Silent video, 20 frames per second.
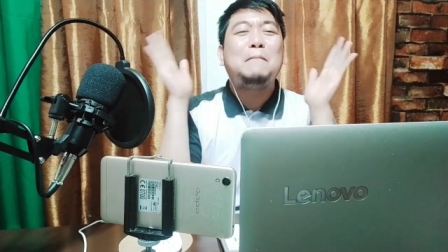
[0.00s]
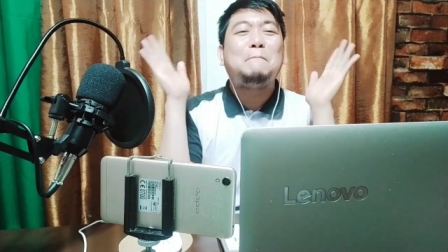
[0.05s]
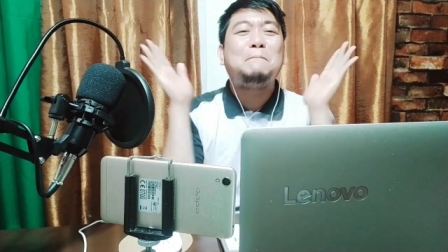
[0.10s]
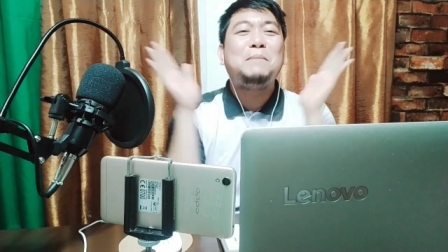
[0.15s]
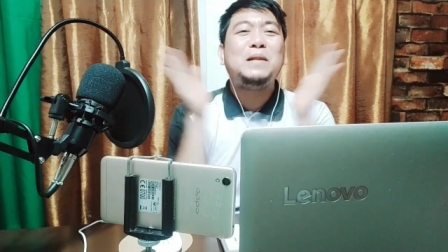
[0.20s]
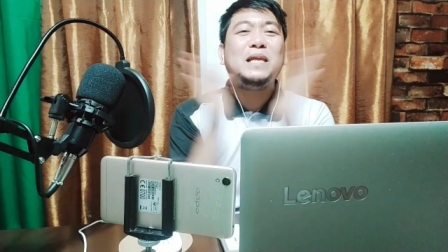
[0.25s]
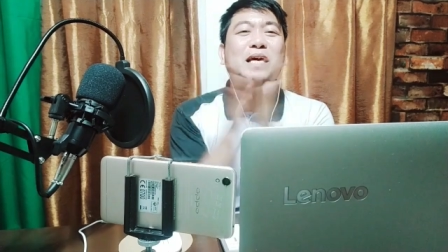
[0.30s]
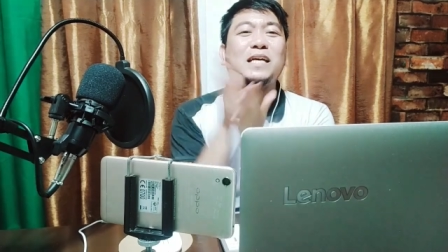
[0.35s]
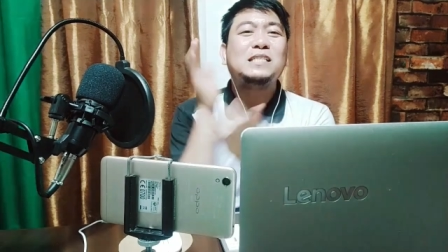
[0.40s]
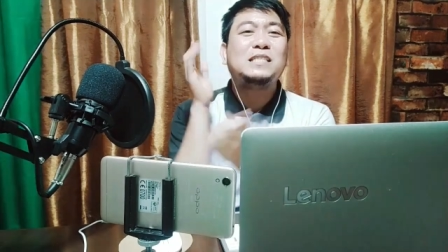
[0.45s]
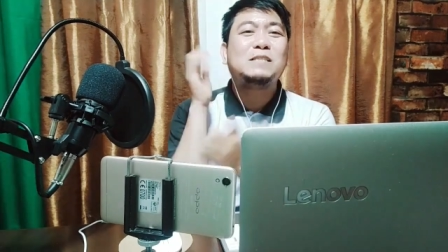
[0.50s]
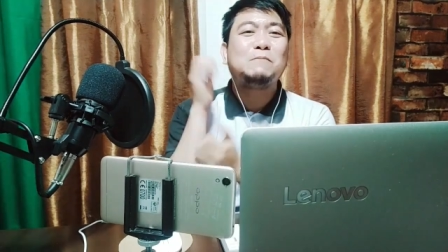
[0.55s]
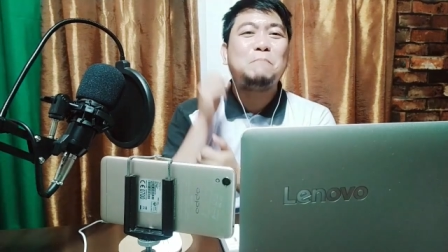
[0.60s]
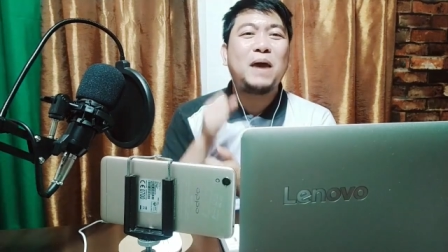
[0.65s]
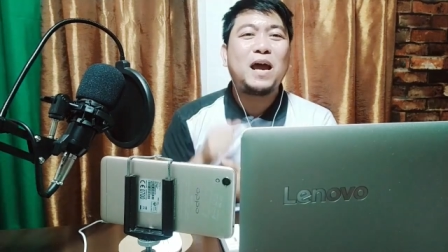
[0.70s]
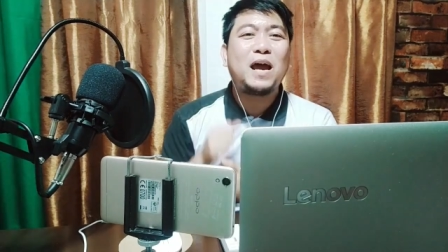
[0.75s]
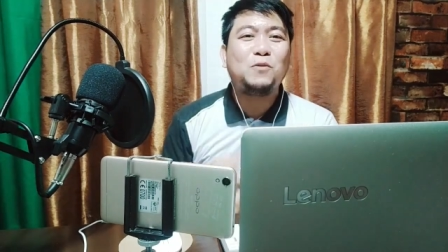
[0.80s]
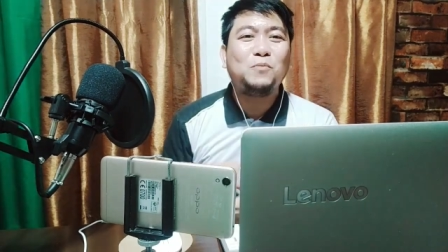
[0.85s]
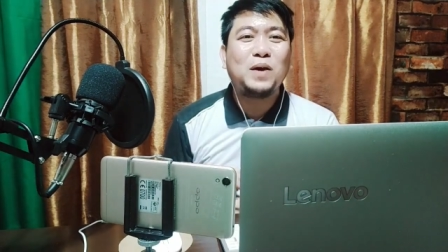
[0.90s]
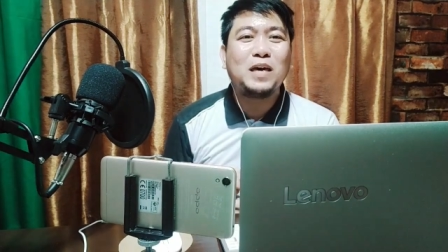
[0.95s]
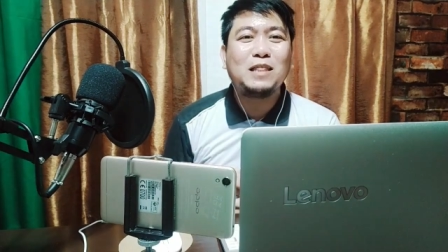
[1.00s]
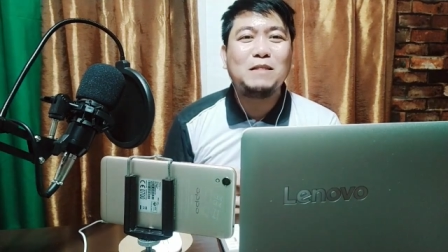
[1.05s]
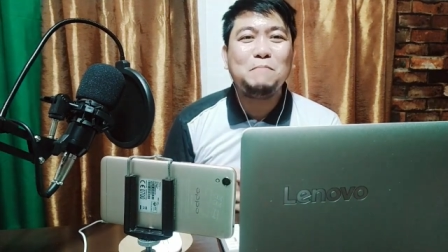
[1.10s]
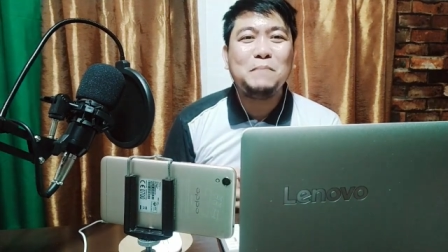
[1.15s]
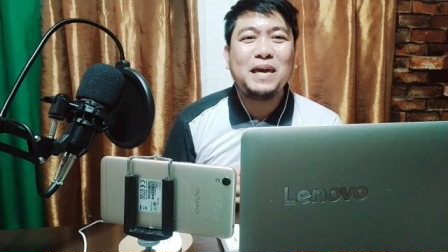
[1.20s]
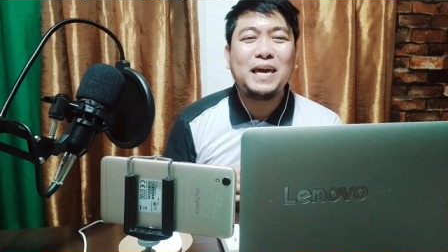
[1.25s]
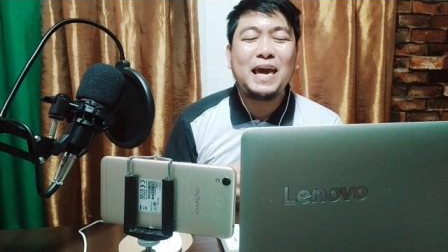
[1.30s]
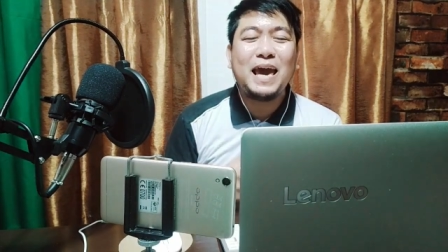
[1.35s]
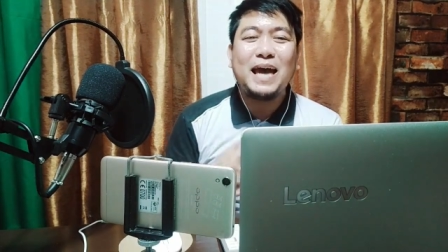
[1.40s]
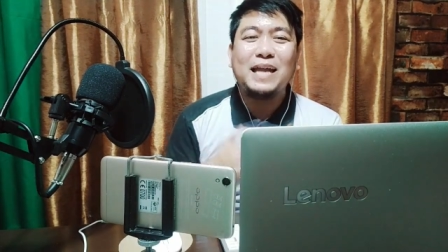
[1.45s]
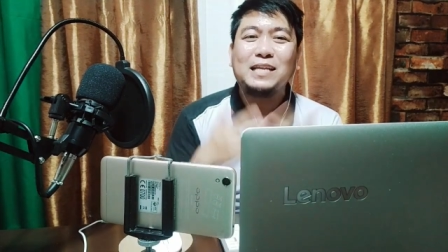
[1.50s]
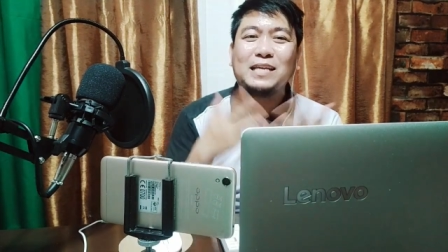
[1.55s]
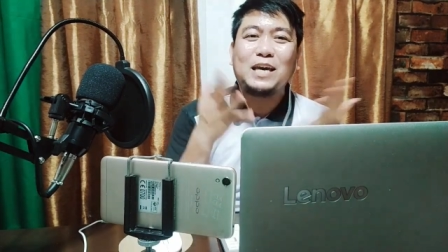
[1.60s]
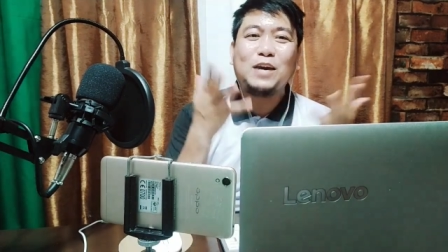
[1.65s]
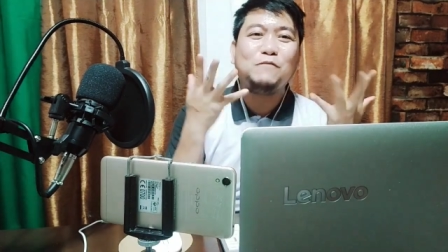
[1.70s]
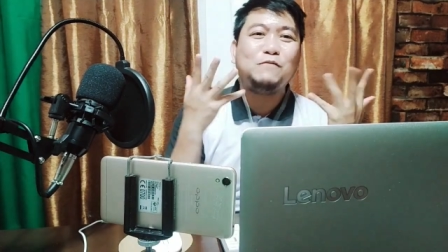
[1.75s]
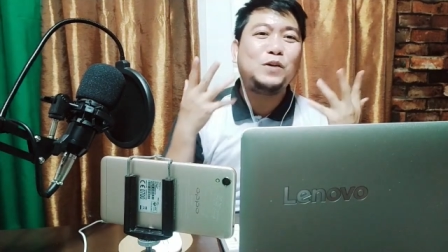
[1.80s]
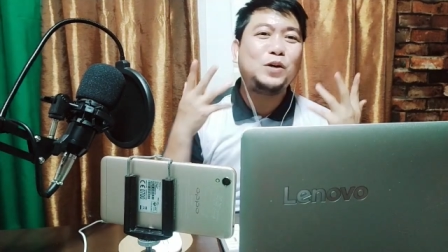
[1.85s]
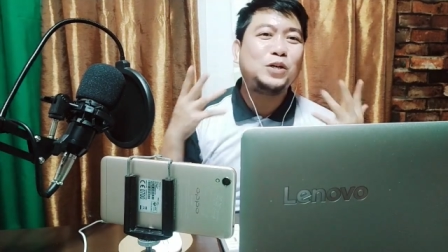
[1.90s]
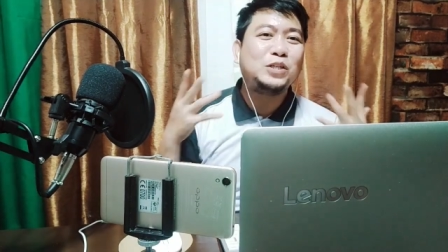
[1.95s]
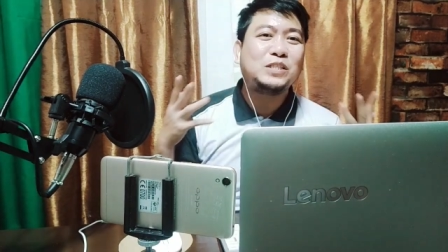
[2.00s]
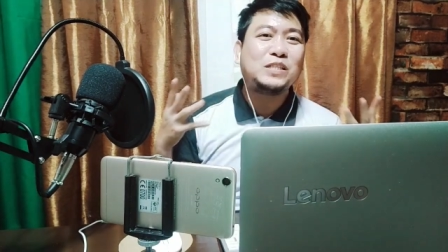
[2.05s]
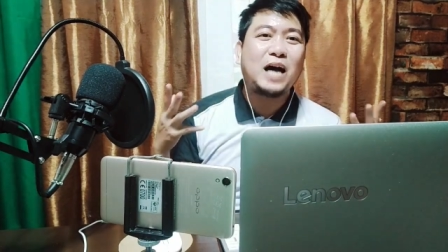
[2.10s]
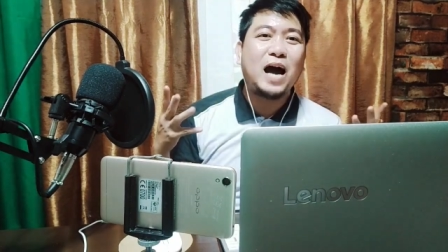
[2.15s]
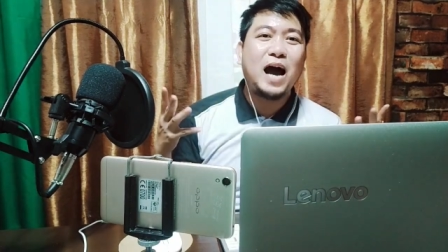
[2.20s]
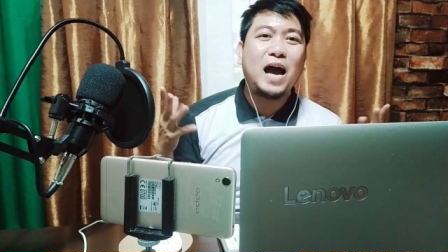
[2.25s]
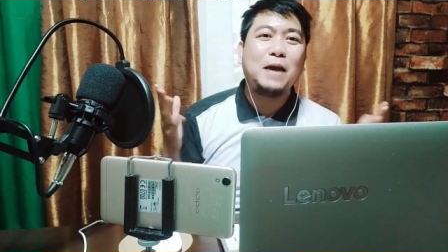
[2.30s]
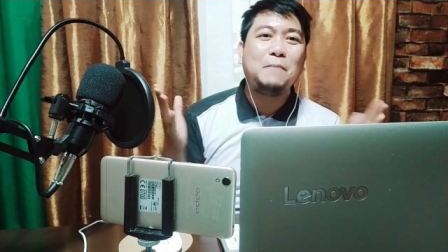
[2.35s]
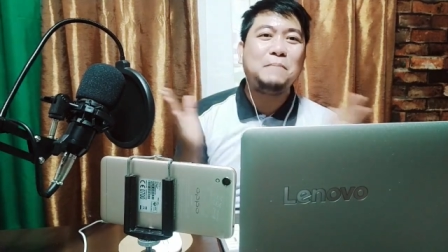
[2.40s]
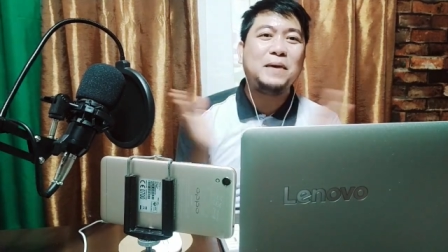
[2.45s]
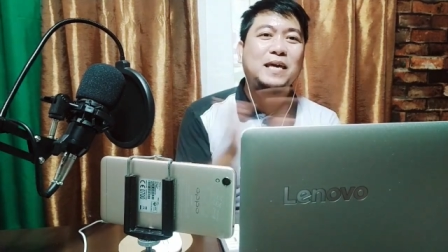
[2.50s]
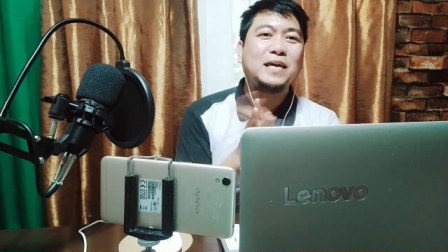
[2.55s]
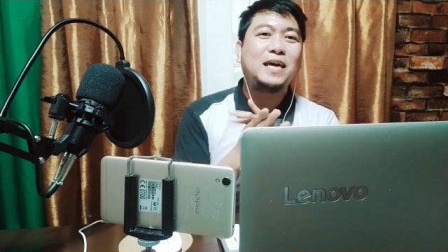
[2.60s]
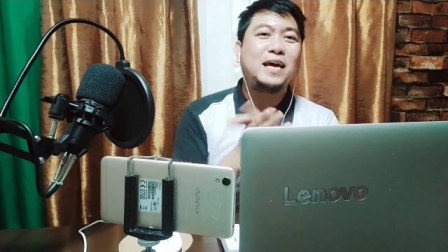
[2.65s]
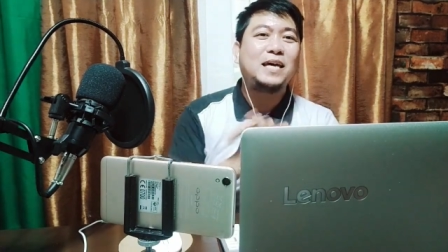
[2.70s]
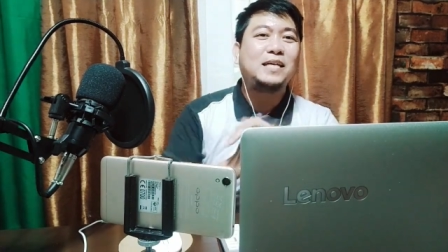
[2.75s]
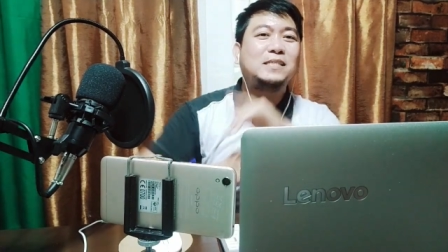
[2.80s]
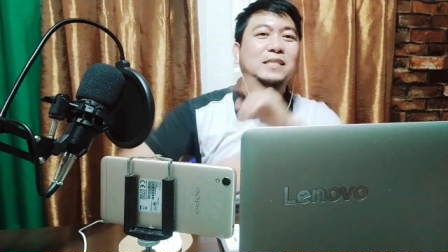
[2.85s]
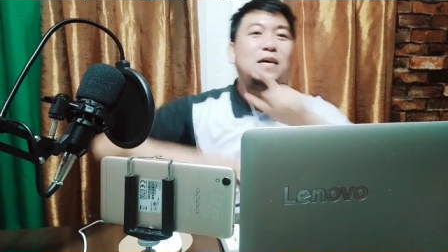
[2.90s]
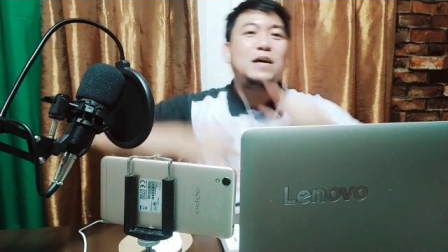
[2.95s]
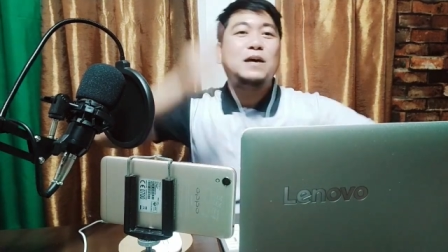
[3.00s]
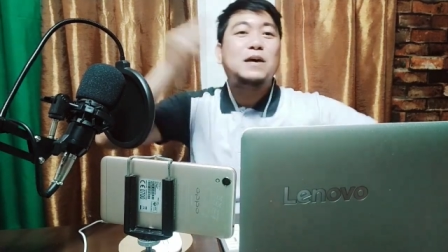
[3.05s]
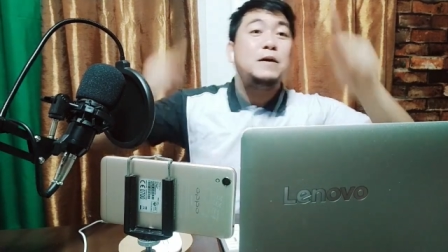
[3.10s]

Please bear with me and give your time because